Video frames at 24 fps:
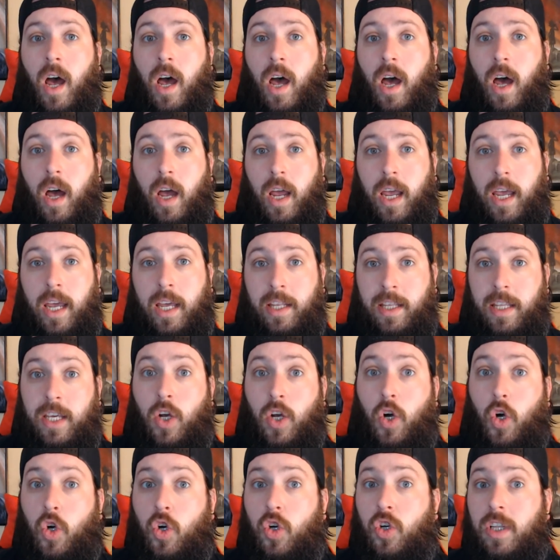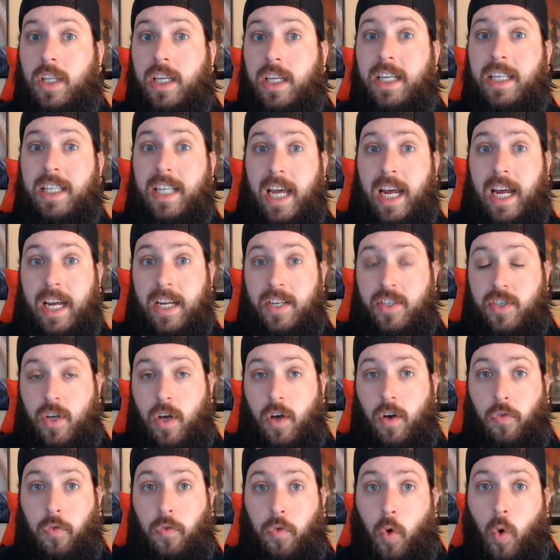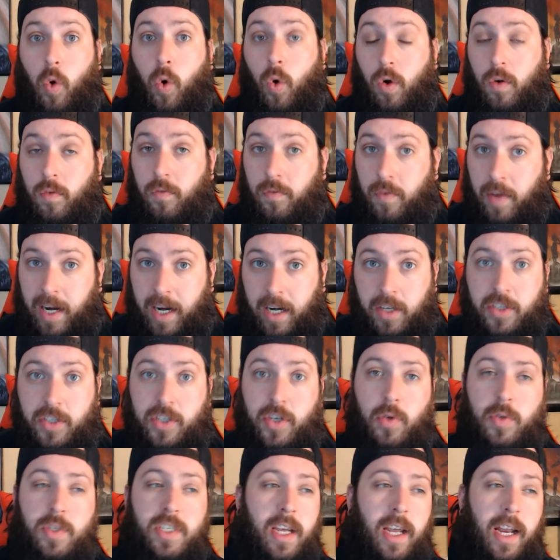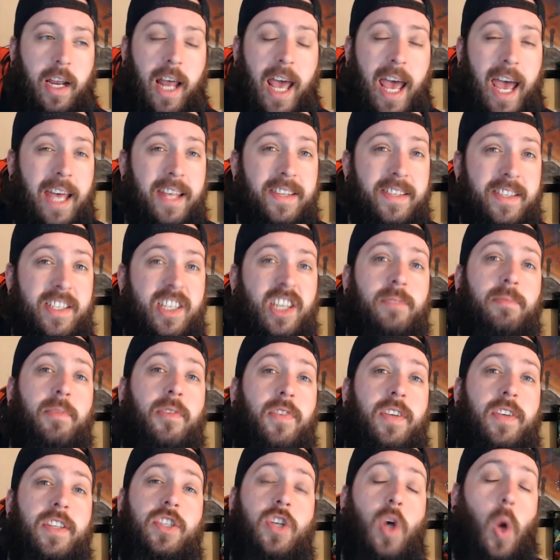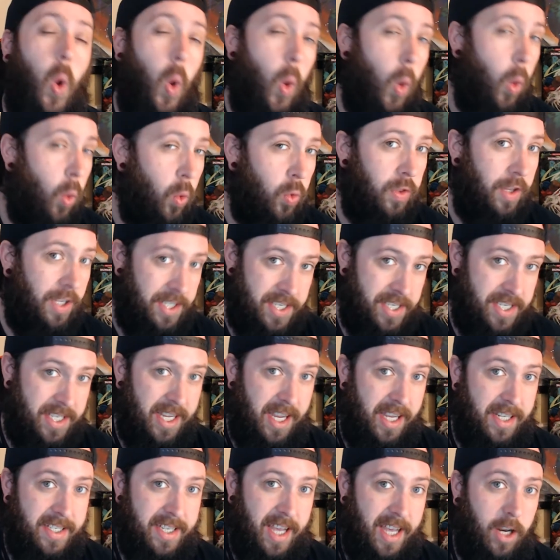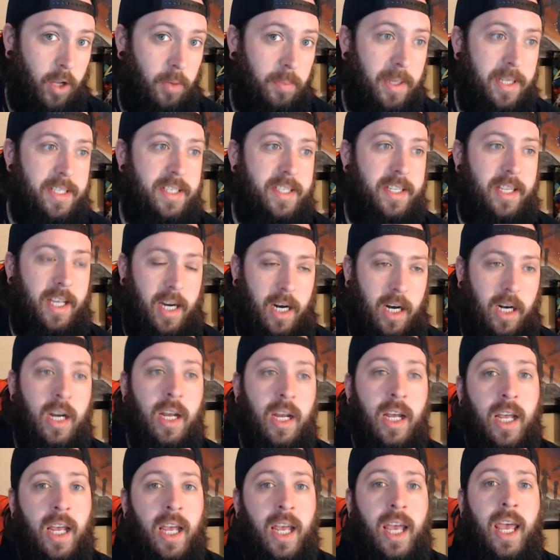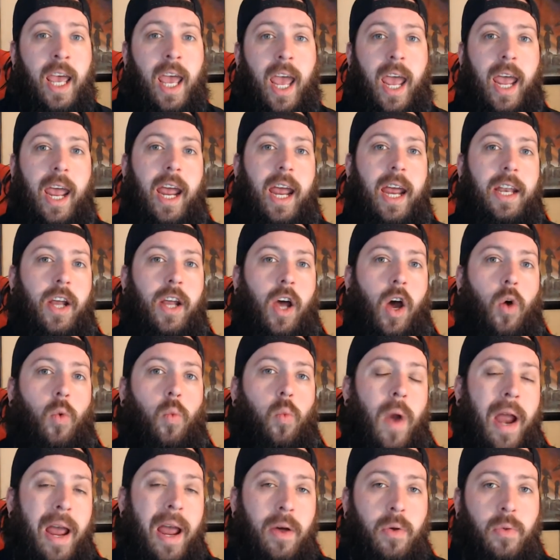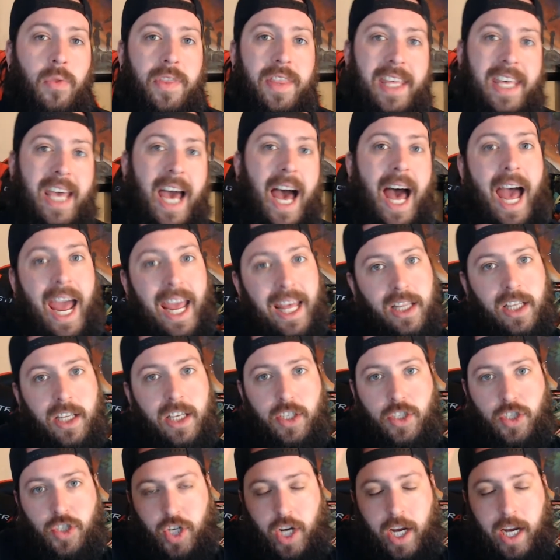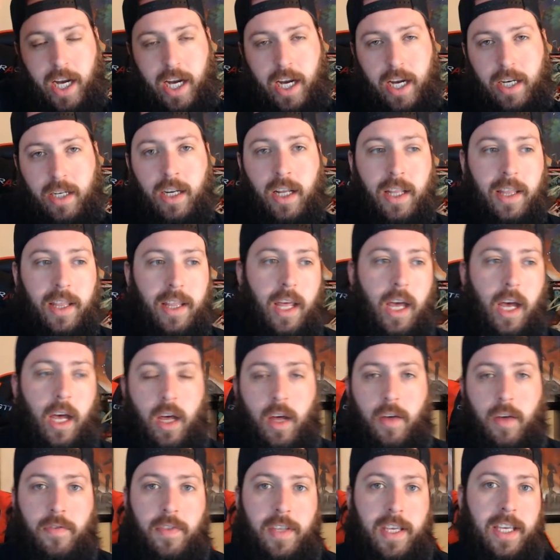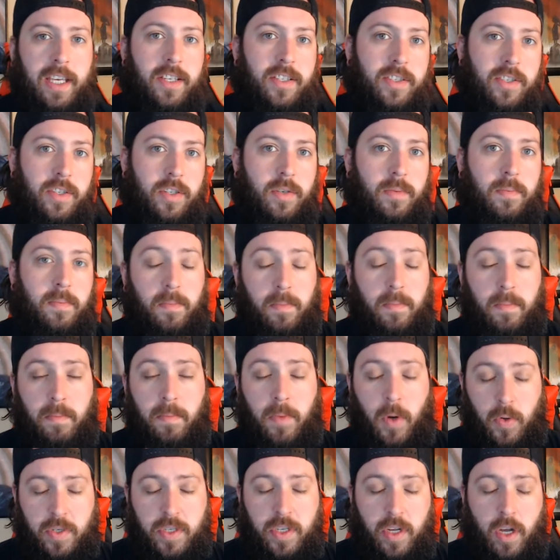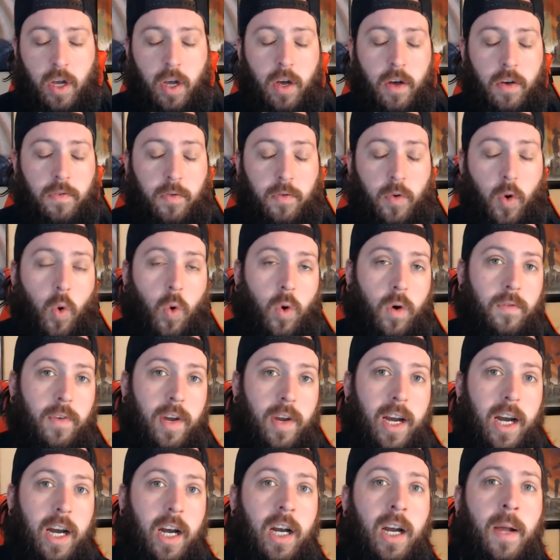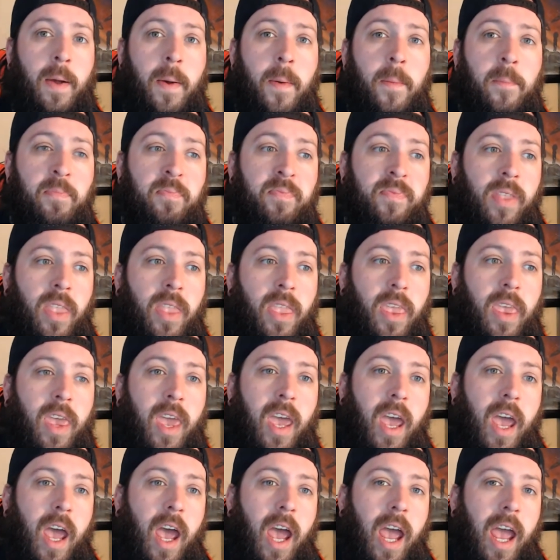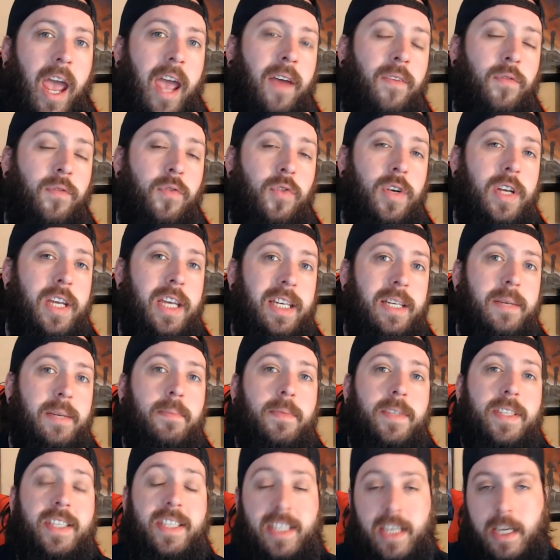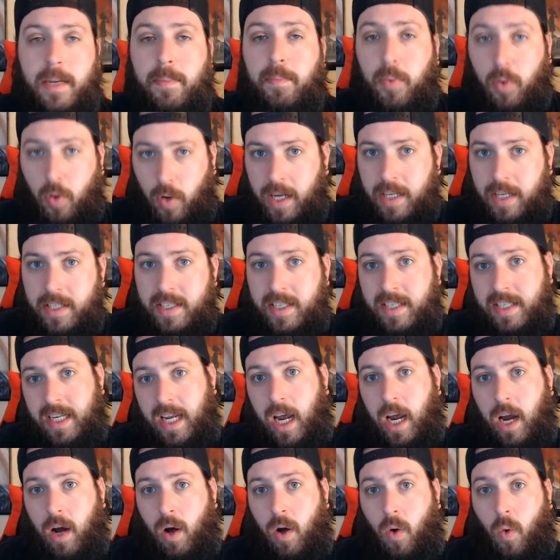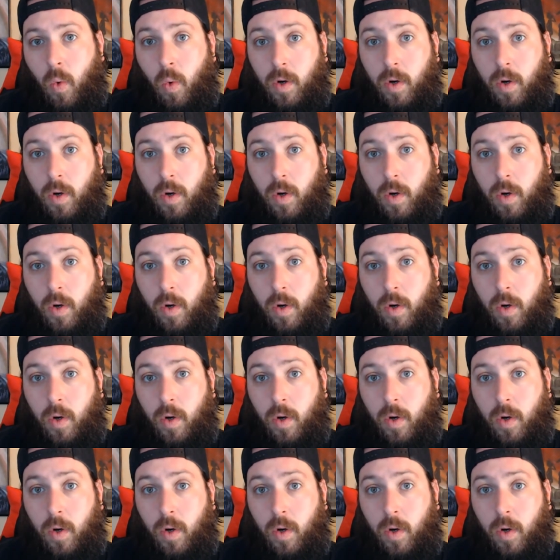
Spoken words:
in the early days of Corvair. So it has some of its oldest settlements there. And around the island chain of the easternmost of Corvair, every sea prince or